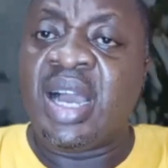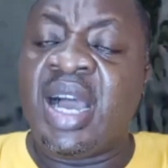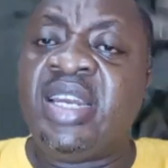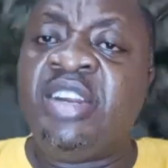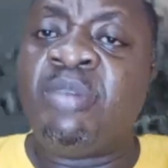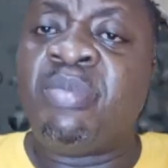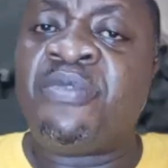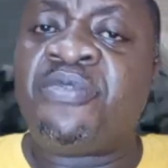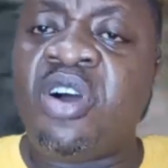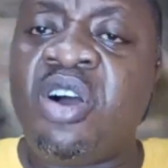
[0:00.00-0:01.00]
And the
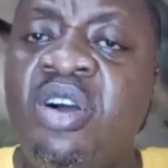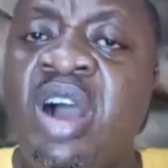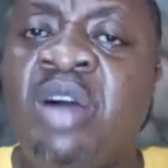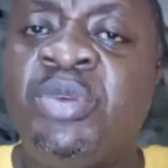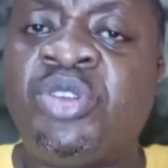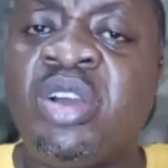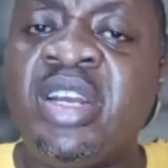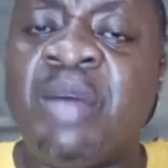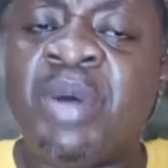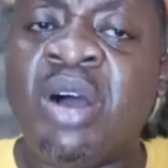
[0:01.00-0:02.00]
number four I'll be
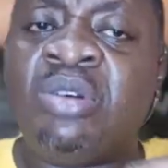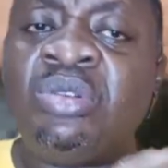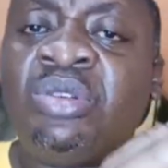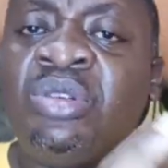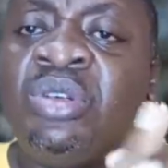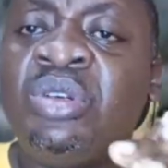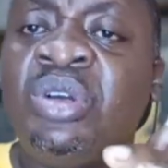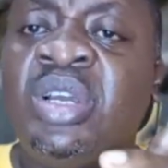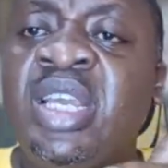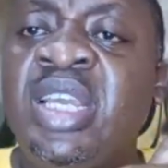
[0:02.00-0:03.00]
talking about
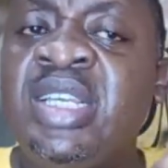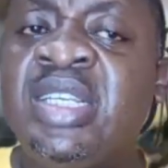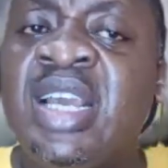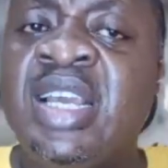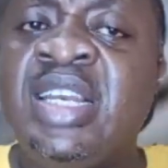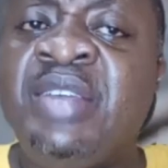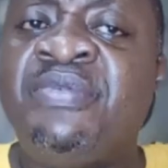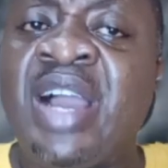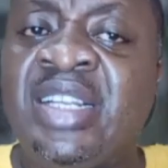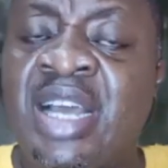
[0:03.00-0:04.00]
is
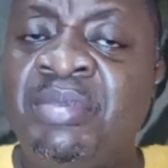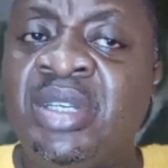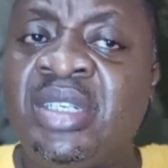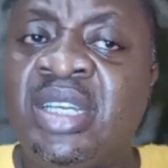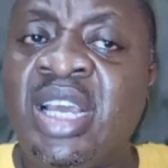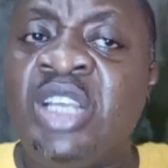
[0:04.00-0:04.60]
the vitamin.